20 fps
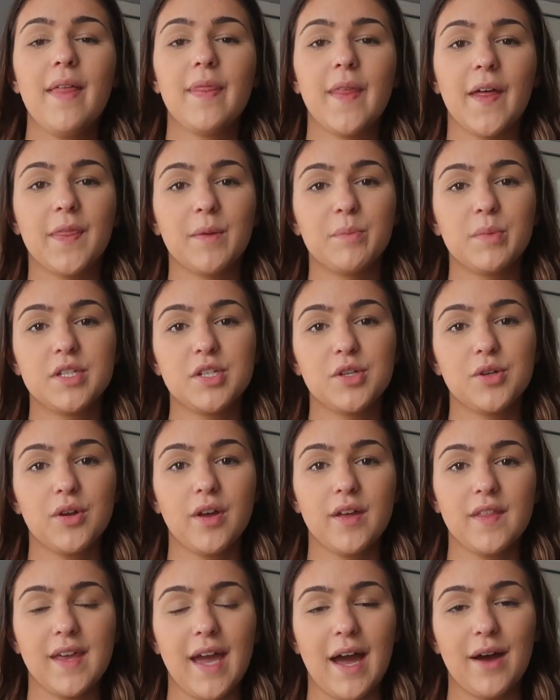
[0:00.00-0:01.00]
that the
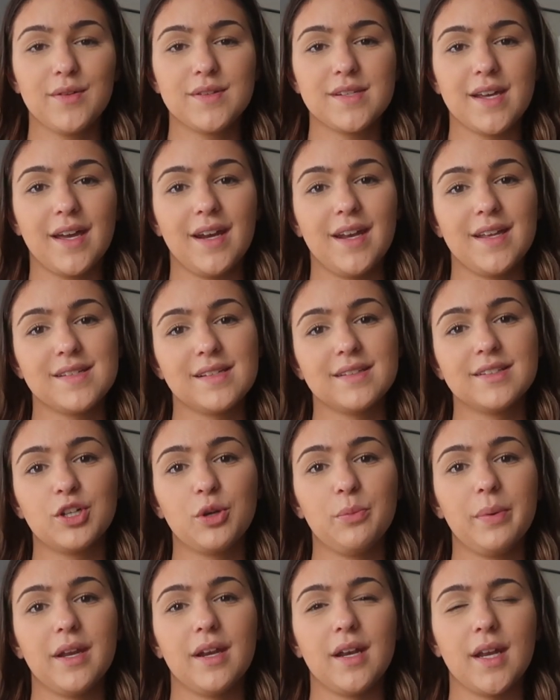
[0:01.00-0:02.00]
material on the outside is a
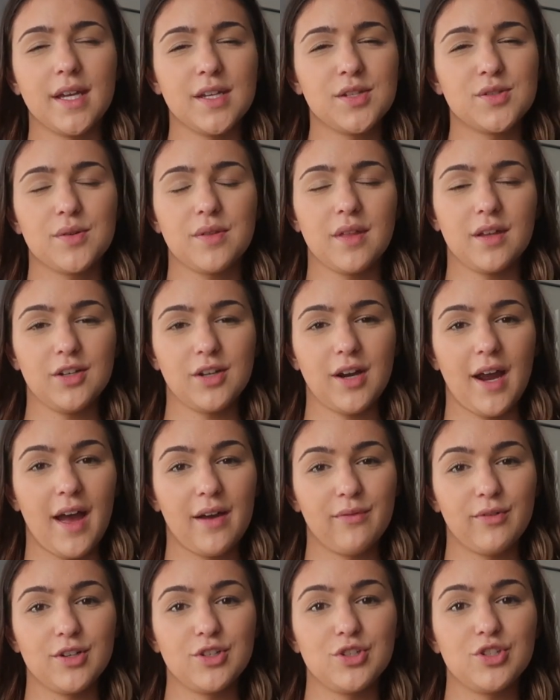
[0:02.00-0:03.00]
little bit nicer than your
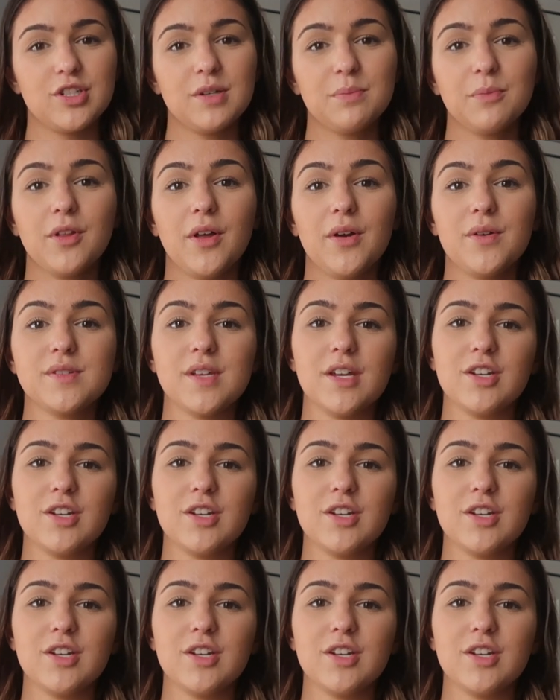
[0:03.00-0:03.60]
average gym clothes.